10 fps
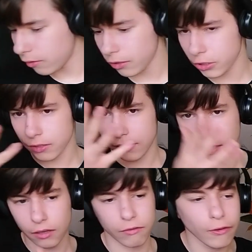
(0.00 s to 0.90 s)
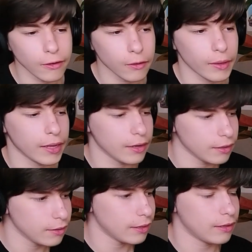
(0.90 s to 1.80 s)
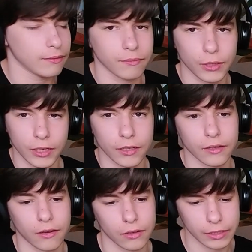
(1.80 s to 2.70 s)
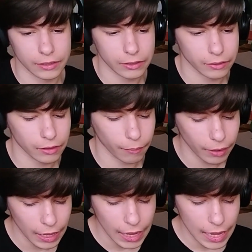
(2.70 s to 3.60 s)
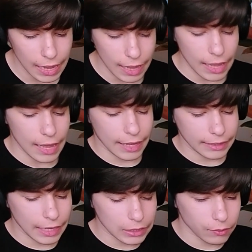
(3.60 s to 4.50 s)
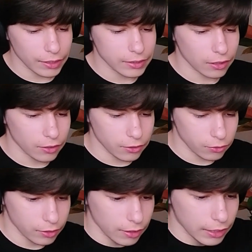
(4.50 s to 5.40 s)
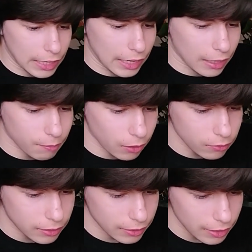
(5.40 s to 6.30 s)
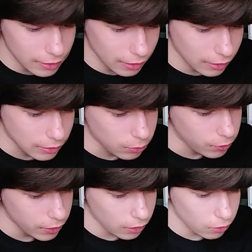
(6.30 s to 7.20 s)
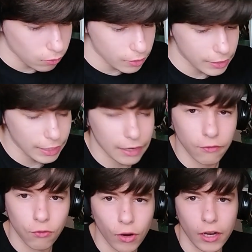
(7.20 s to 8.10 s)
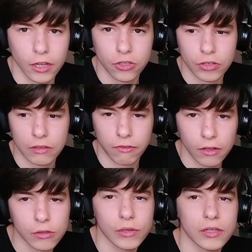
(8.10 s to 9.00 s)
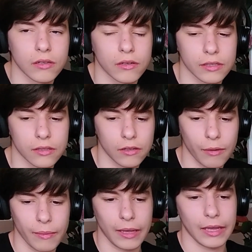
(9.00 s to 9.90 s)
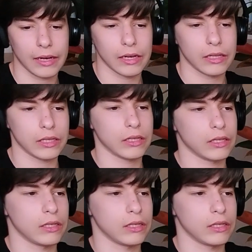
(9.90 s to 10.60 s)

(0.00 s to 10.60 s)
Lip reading: you can just take a photo, edit it, and put it on Instagram. And that's what I started doing, and I'm proud to say that we are already at 400 followers on Instagram in